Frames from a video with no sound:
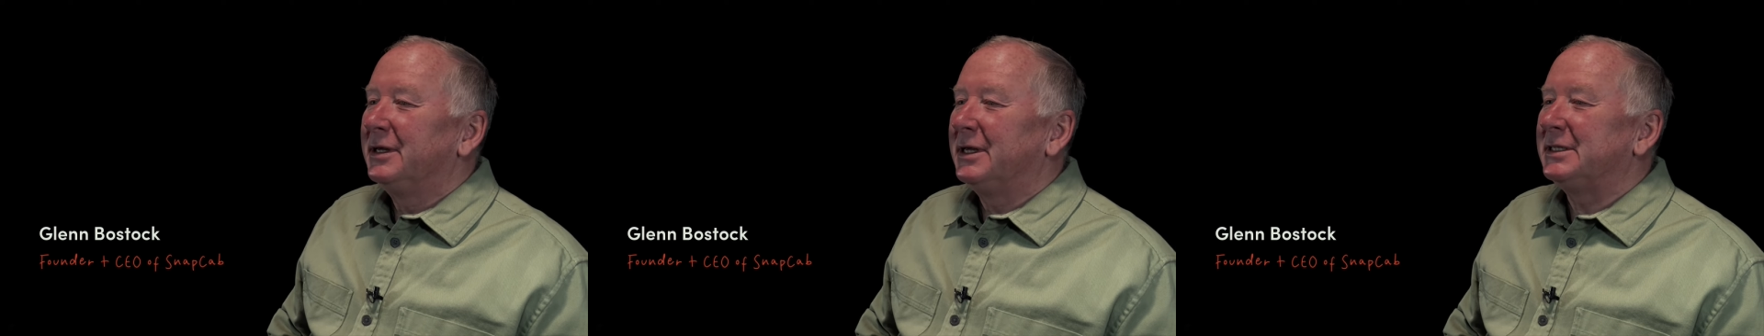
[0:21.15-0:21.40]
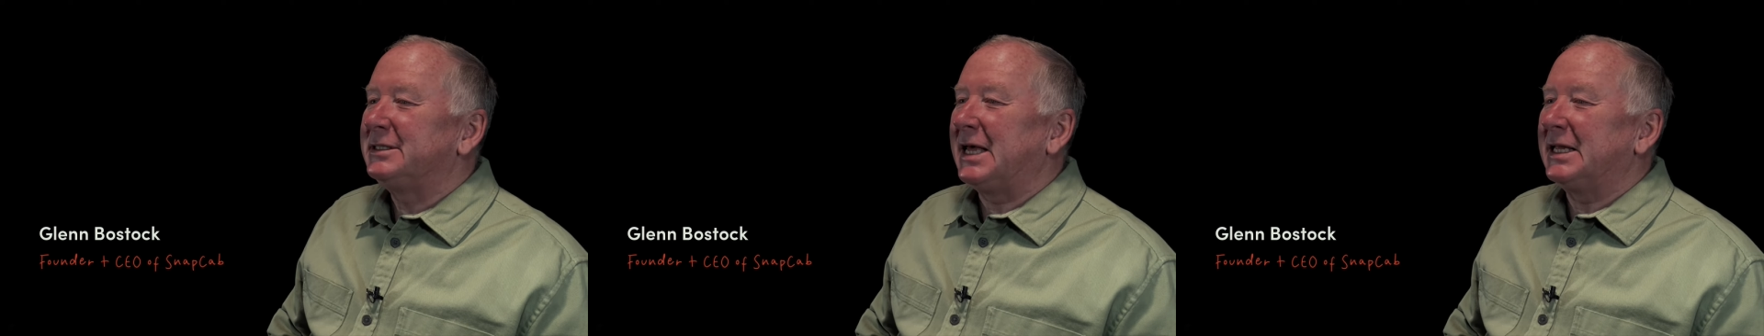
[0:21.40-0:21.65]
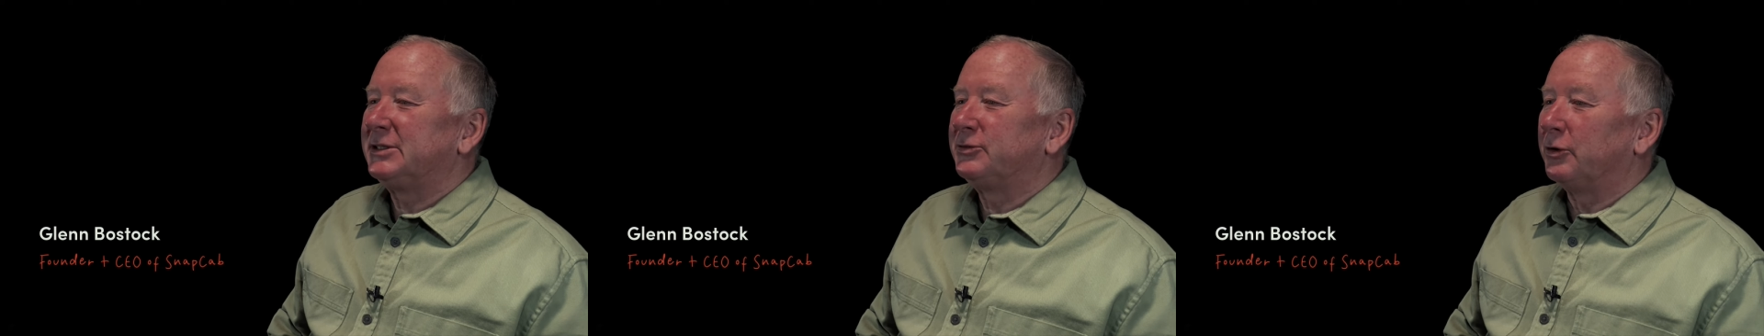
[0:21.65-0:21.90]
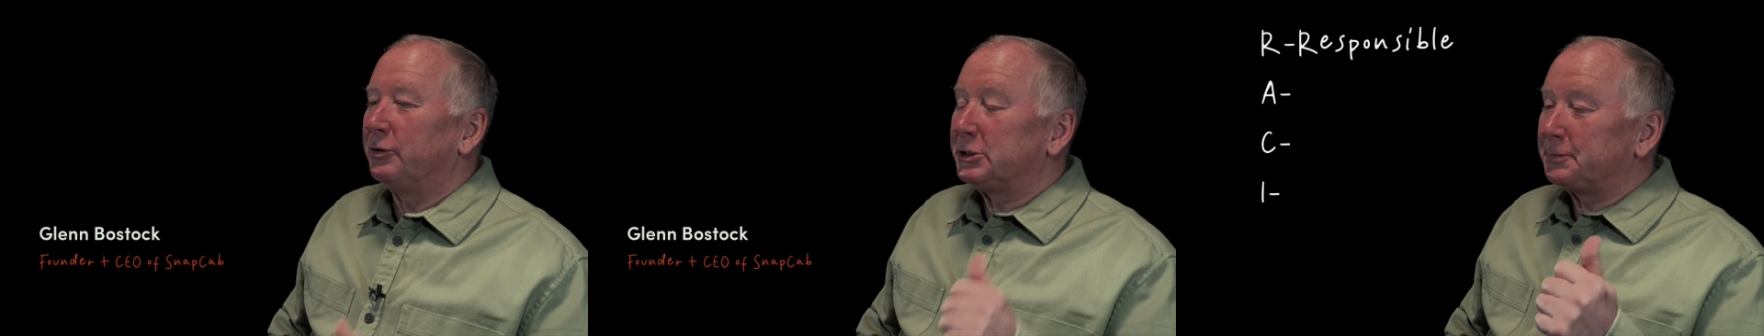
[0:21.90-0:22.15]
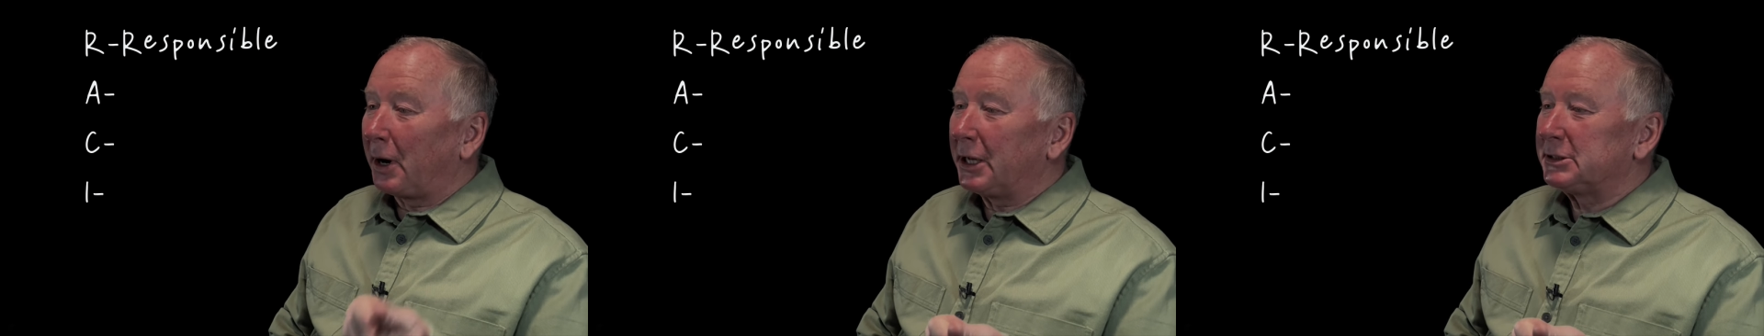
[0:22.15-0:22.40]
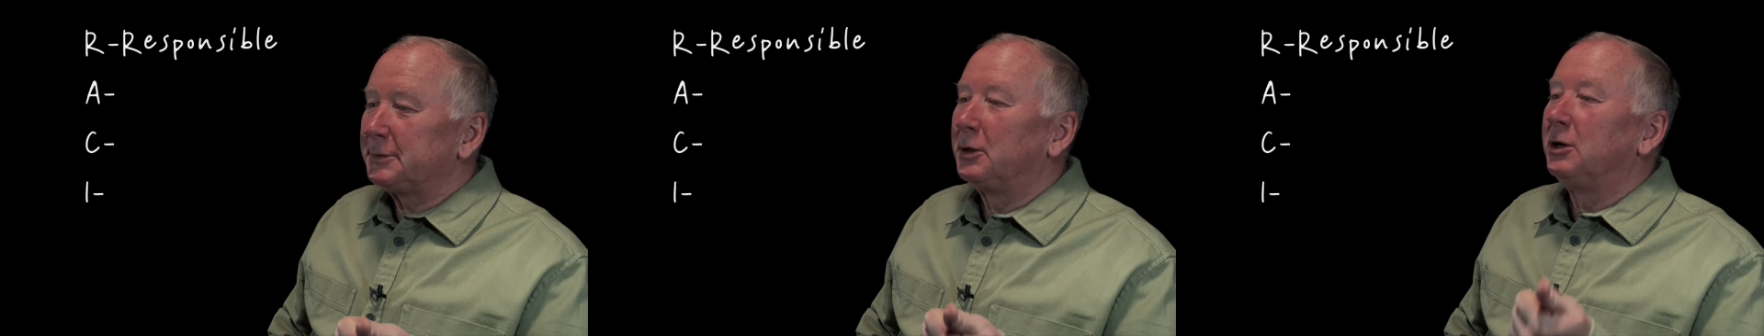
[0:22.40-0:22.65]
It stands for
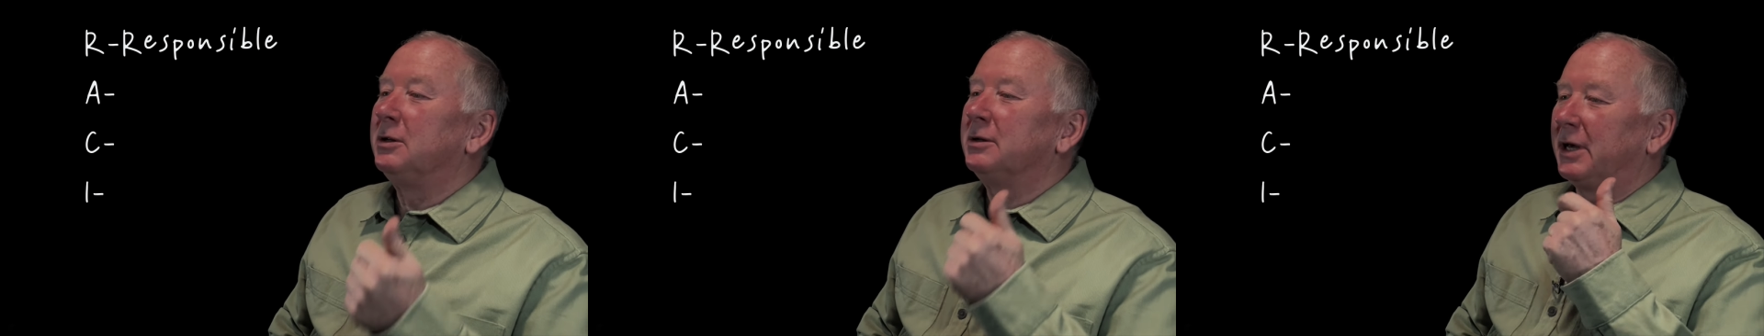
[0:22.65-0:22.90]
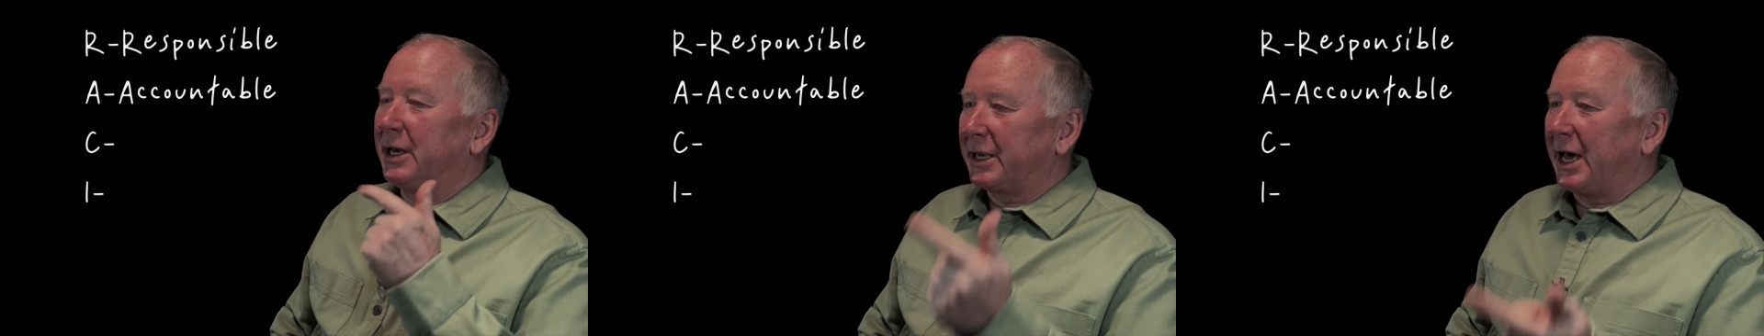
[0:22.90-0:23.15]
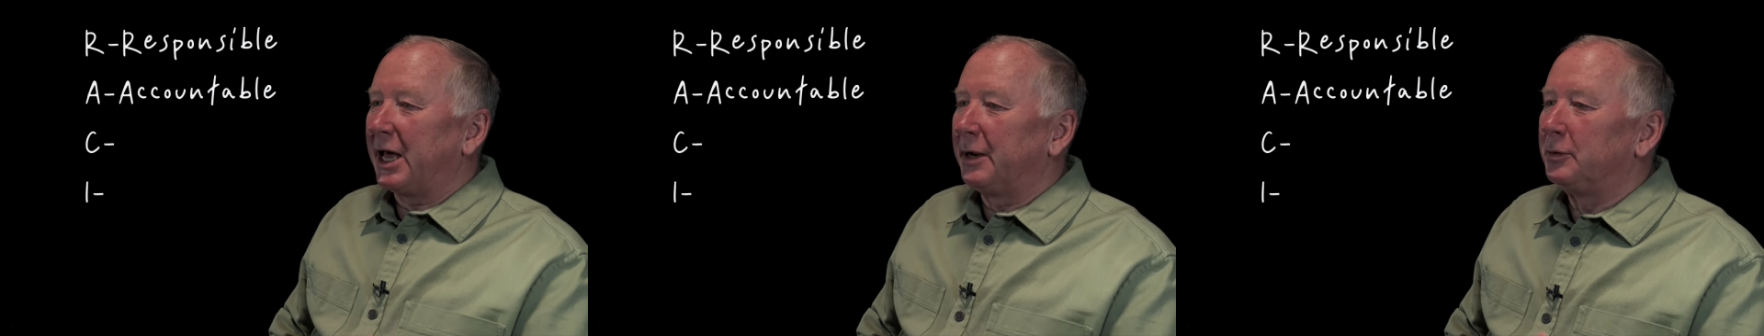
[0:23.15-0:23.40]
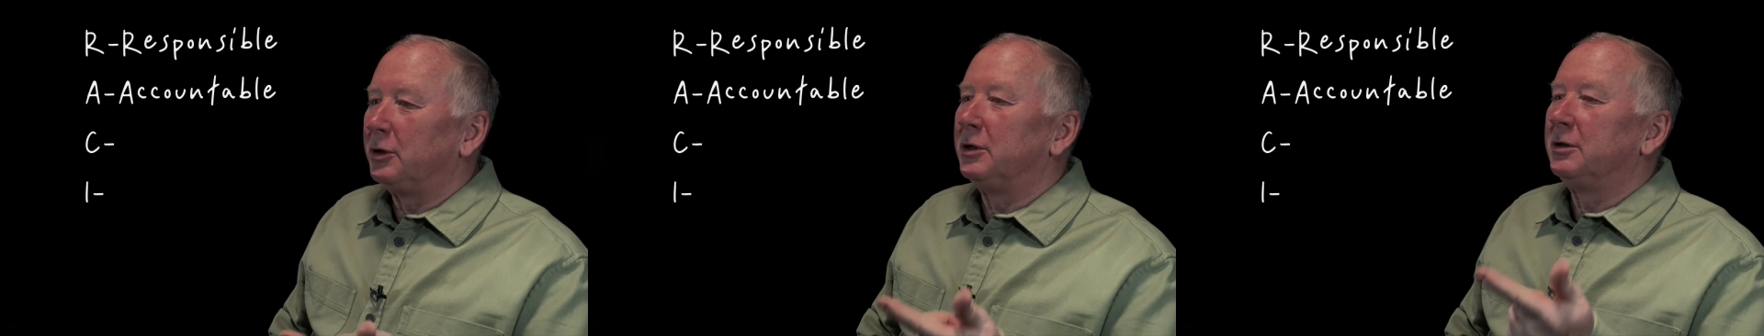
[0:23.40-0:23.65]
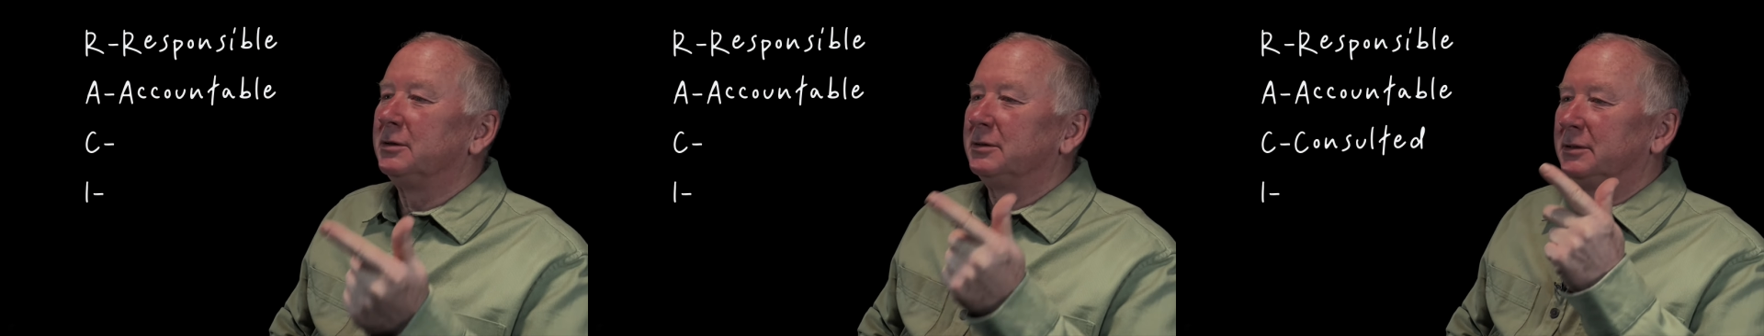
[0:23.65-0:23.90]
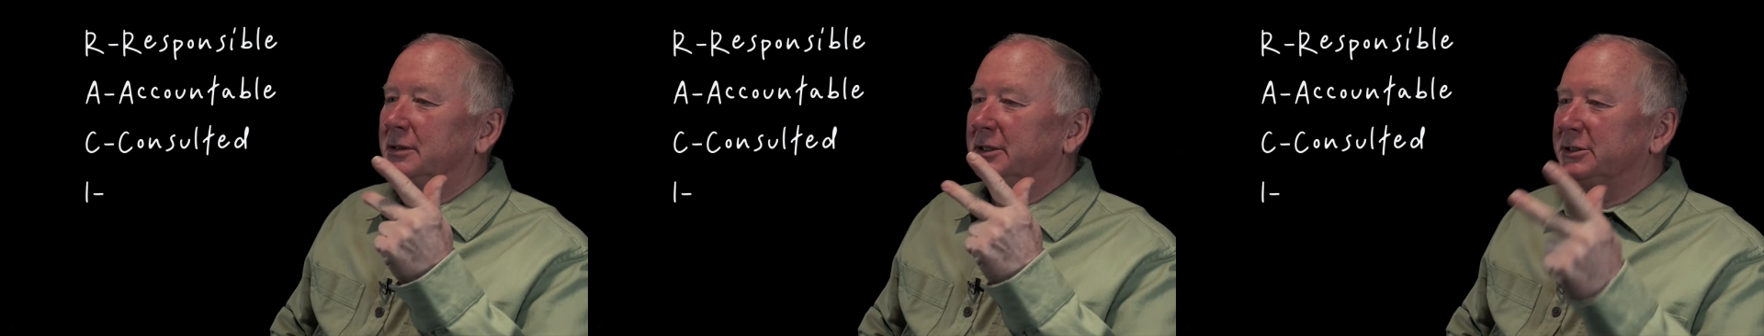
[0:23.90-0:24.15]
Responsible, Accountable,
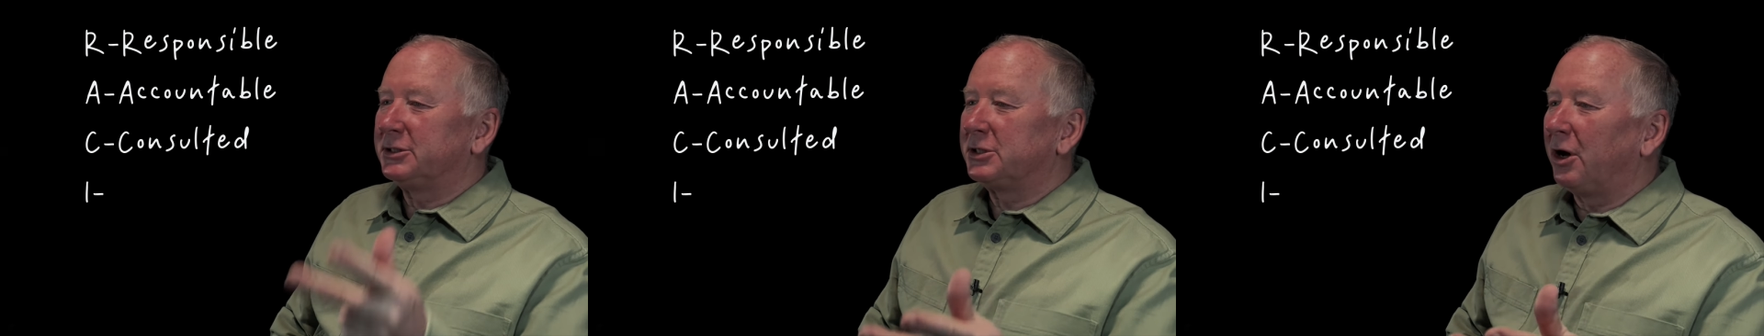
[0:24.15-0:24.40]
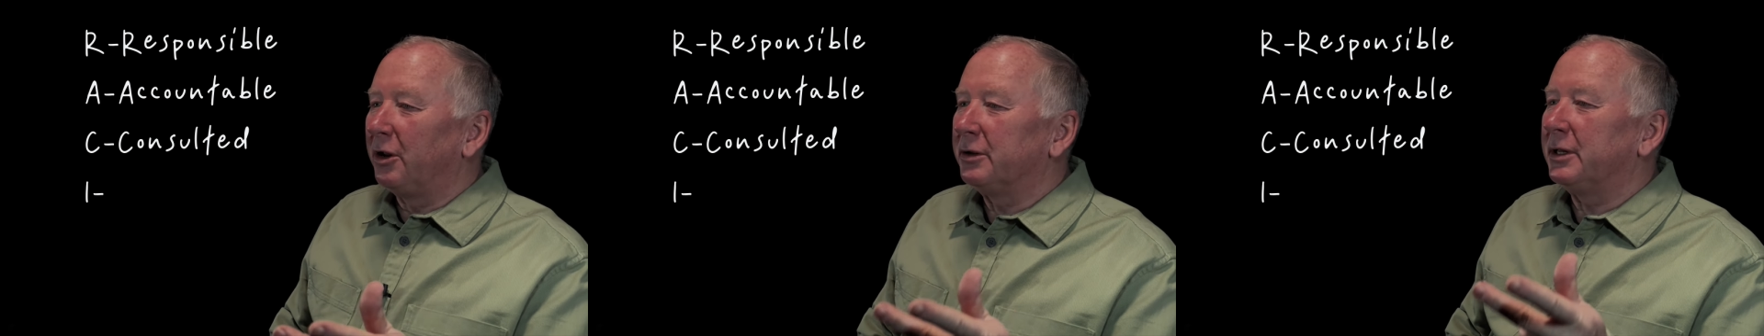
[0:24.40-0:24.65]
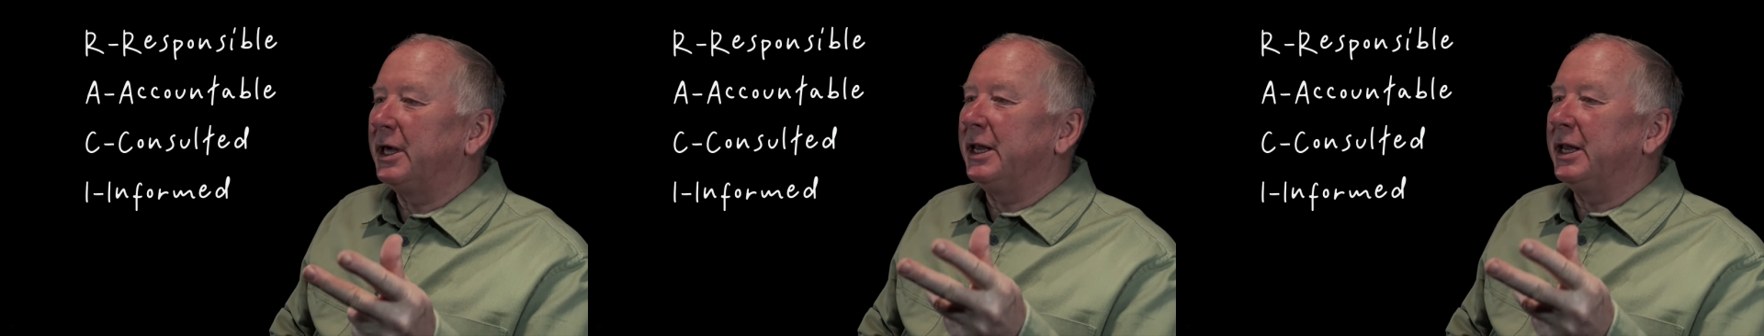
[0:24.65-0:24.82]
Consult, and